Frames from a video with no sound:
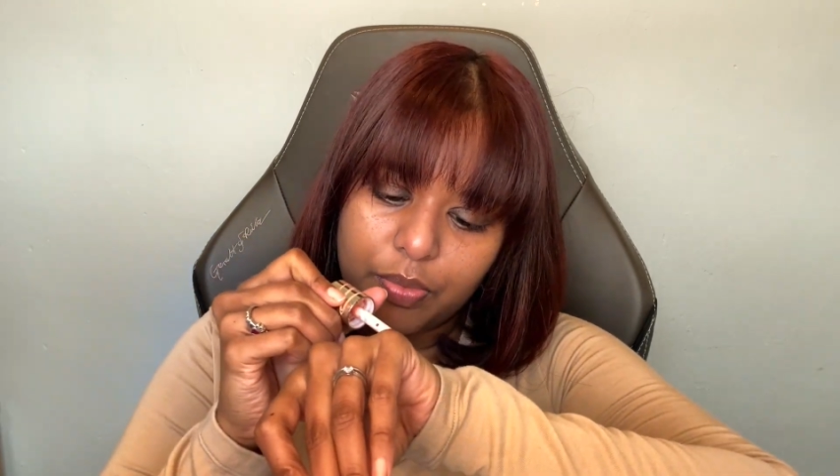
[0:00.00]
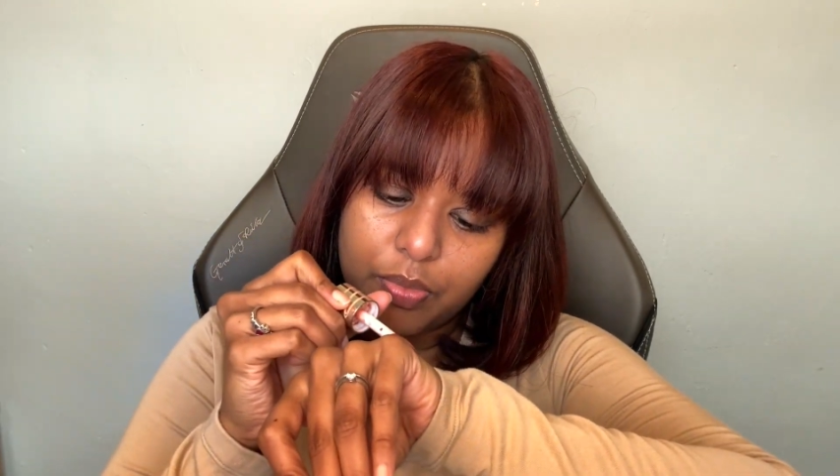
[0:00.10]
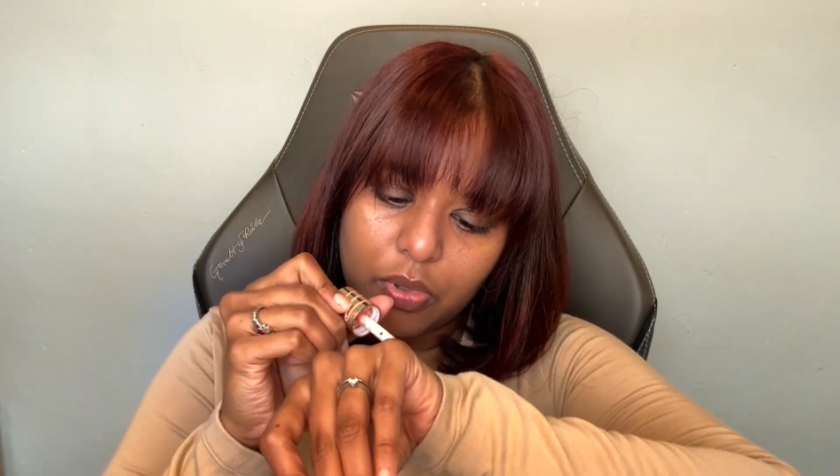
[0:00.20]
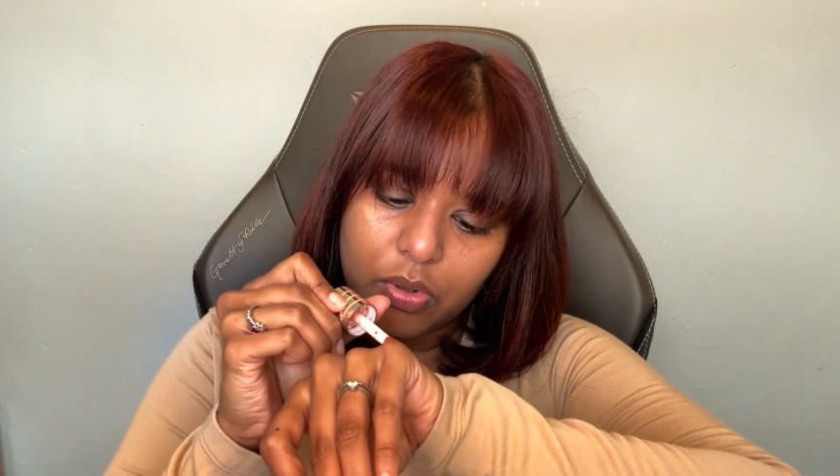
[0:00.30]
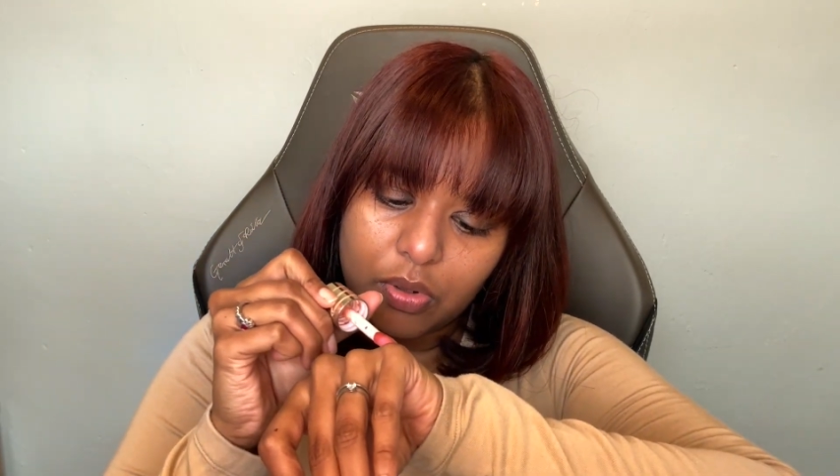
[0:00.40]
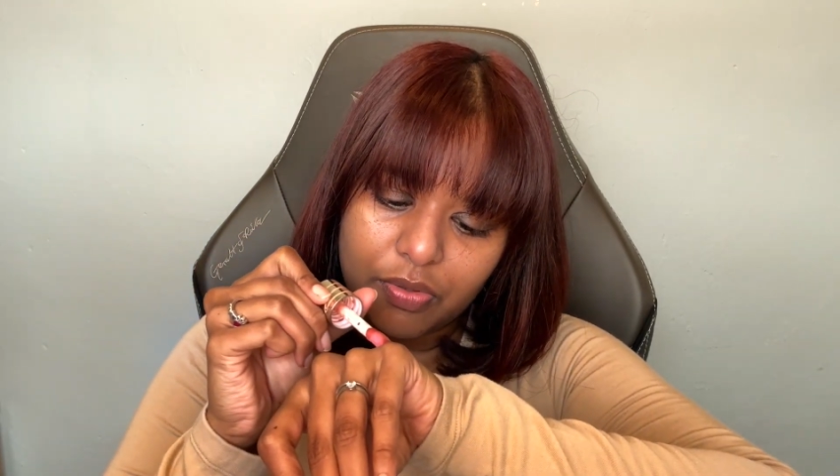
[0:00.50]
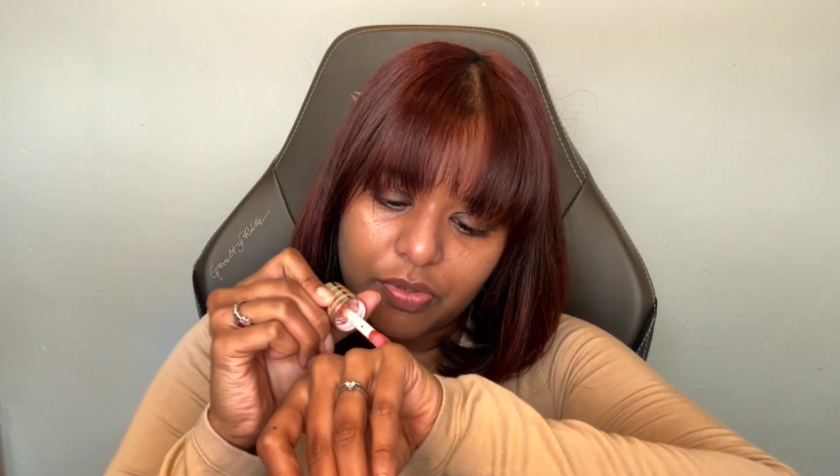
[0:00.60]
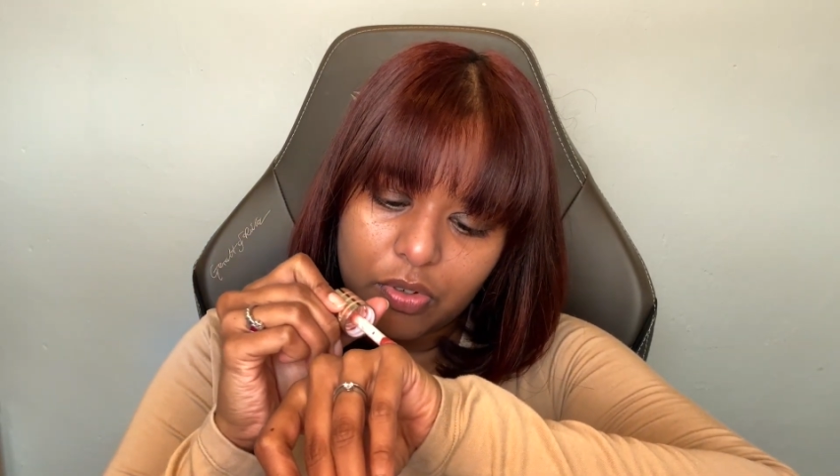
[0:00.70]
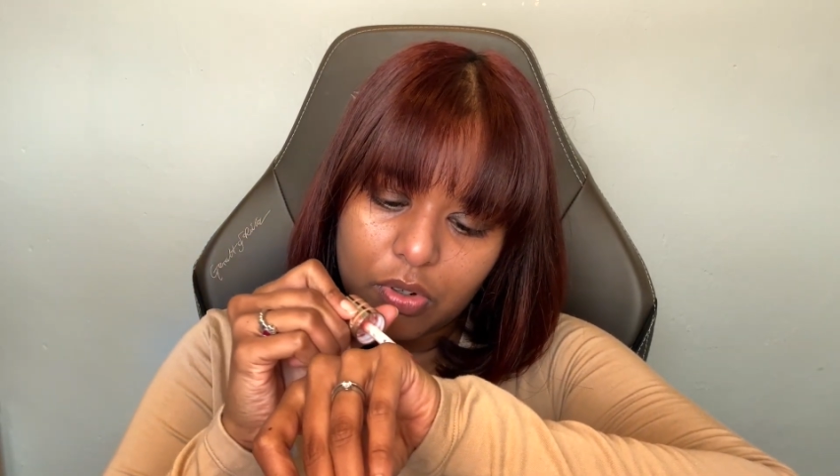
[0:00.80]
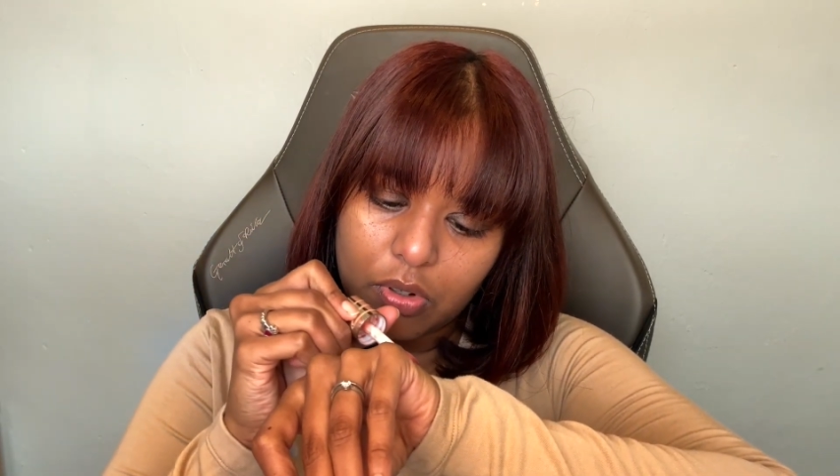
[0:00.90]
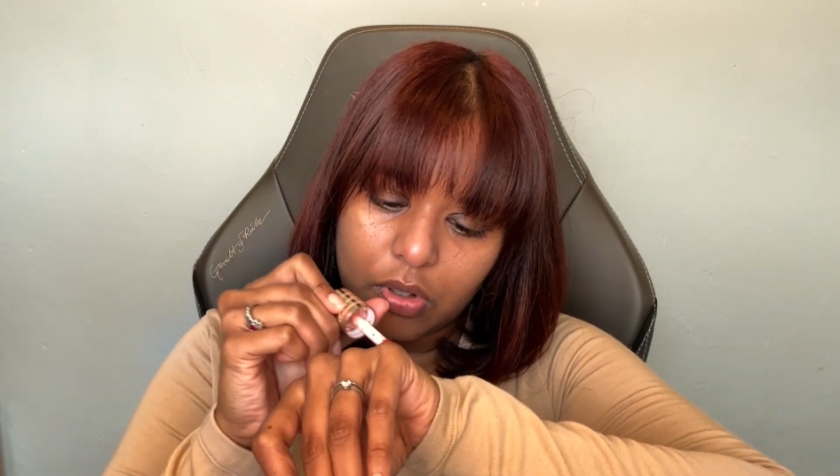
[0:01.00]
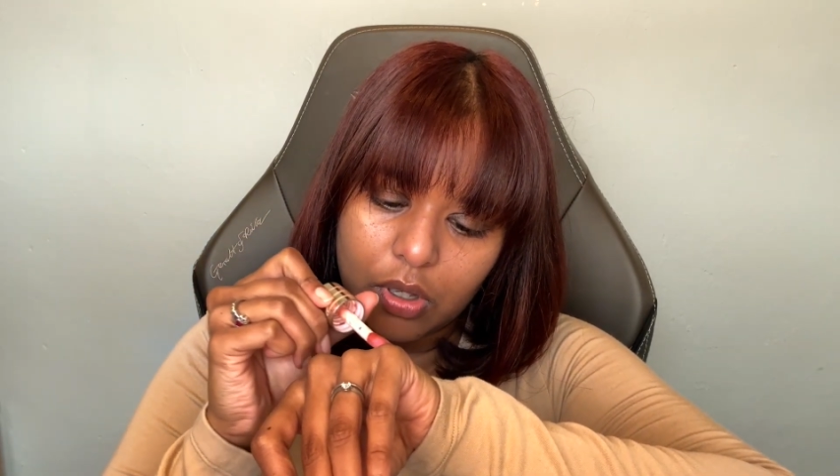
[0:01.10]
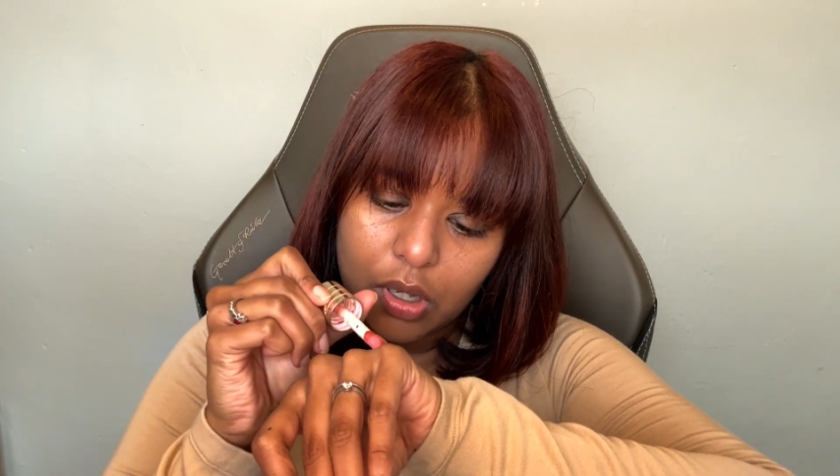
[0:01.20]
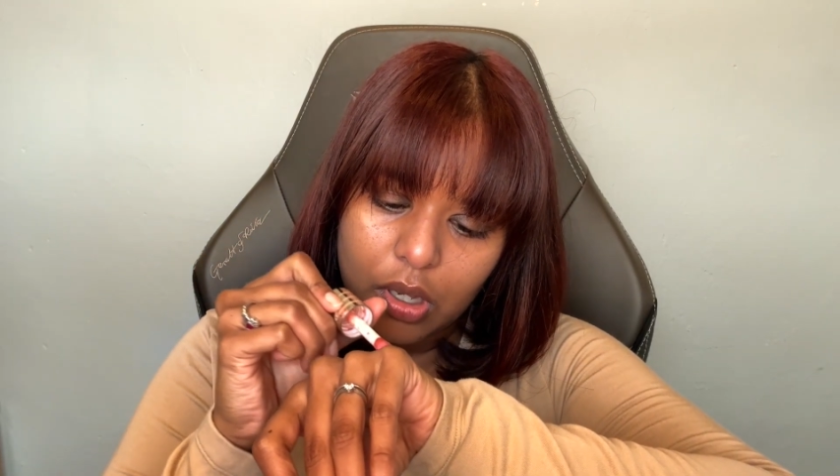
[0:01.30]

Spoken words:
beautiful